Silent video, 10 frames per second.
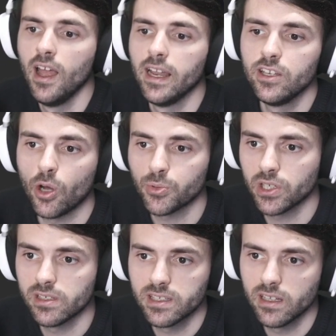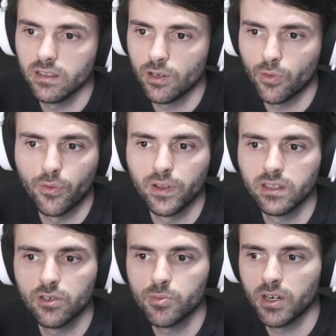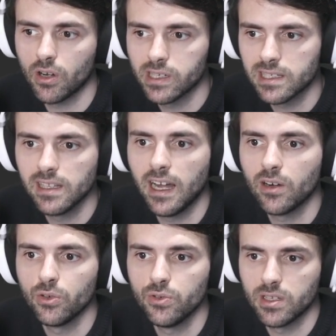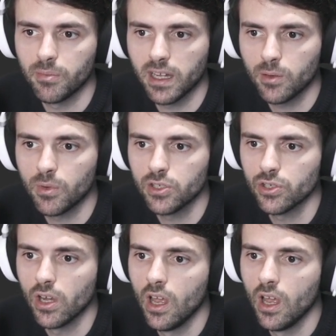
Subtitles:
The option is still there for filters, but honestly, I don't use them that much.